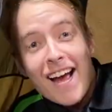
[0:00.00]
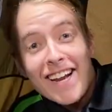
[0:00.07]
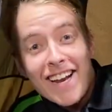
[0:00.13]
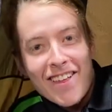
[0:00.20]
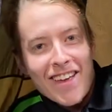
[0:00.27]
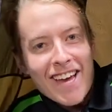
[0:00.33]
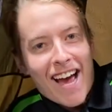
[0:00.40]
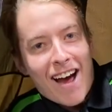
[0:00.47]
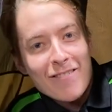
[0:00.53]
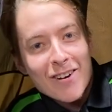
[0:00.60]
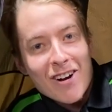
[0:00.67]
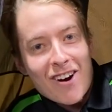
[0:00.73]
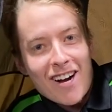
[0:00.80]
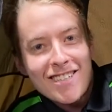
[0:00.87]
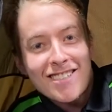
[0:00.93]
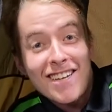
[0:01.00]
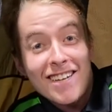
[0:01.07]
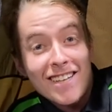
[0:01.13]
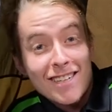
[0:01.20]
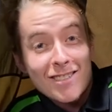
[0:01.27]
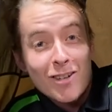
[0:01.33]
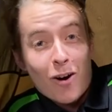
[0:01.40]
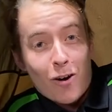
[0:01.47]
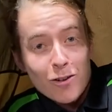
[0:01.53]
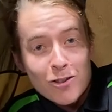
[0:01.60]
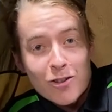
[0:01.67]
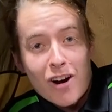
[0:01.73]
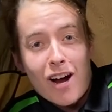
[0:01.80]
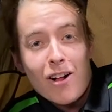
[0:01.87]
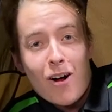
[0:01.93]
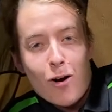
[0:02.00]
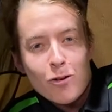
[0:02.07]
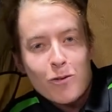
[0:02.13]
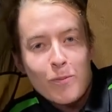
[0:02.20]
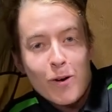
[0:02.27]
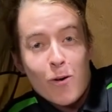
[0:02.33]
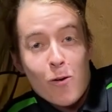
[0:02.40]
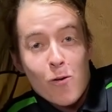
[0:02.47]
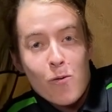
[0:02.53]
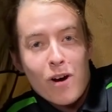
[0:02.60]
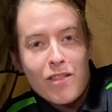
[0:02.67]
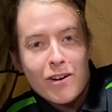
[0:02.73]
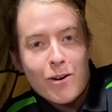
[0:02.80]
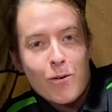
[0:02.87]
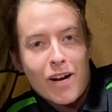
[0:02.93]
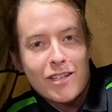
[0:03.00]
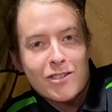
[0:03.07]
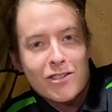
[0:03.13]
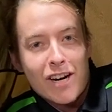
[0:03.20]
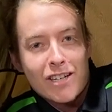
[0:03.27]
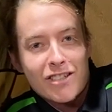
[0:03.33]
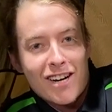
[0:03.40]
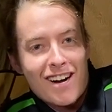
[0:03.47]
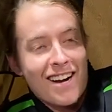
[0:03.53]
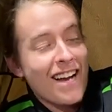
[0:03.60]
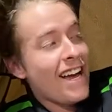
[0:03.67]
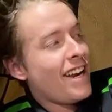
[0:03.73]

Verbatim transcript: Now there you have it guys, that's the Oztrail Ultimate All-Weather Queen Stretcher.